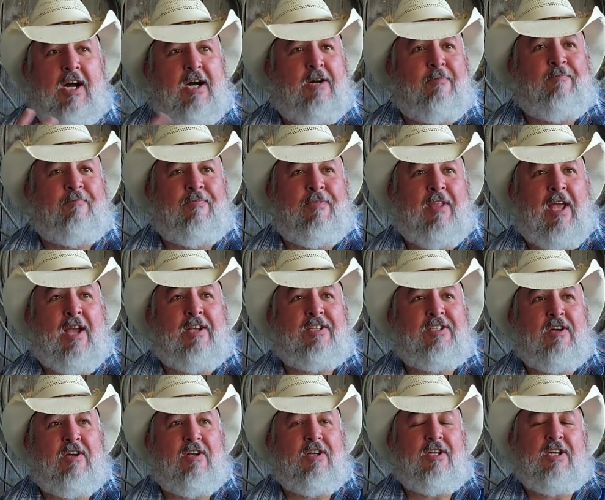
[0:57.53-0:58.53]
um,
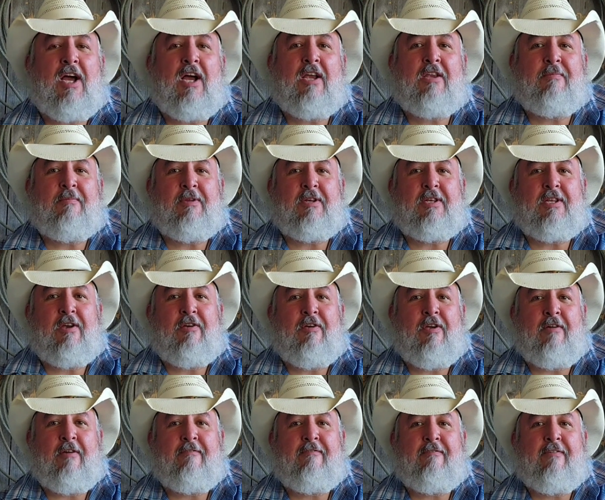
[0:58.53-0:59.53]
I saw a
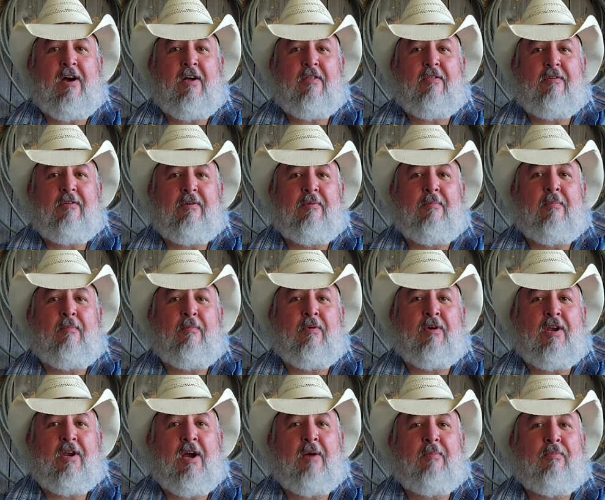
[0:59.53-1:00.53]
documentary on Father
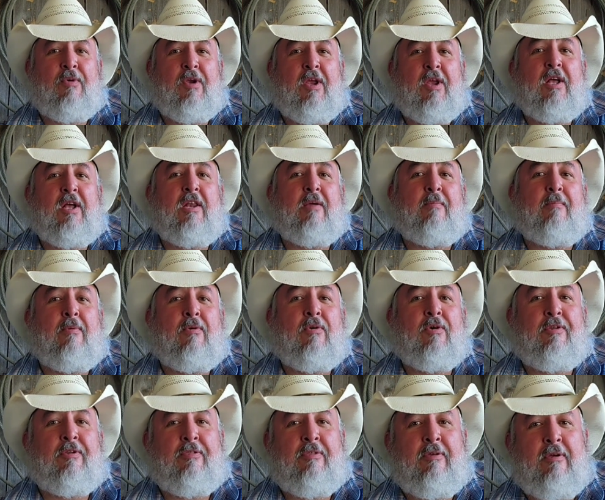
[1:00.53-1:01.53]
Gabriel
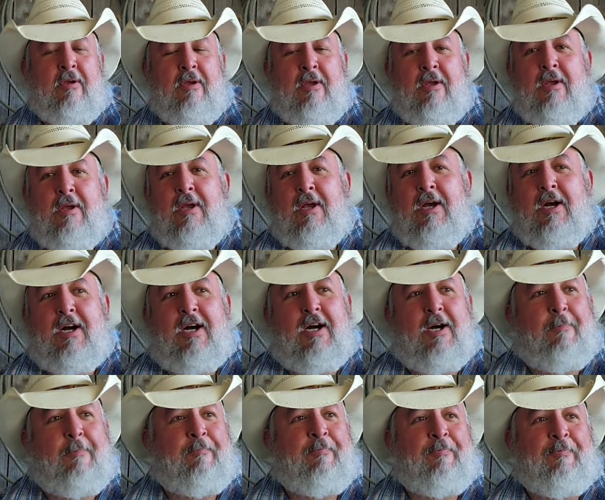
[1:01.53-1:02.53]
Amorth.
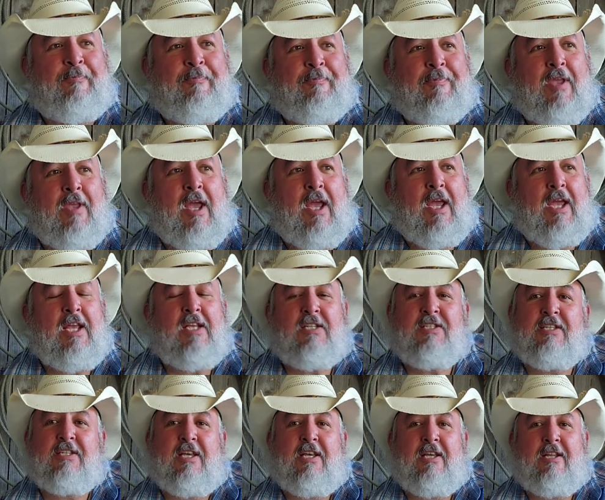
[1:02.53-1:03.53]
Um,
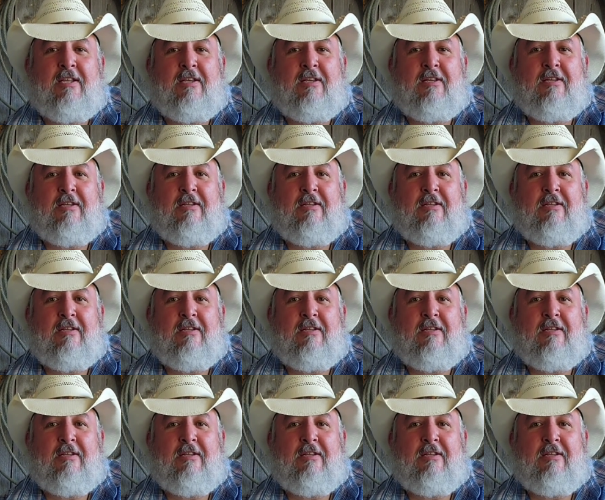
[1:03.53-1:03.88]
he said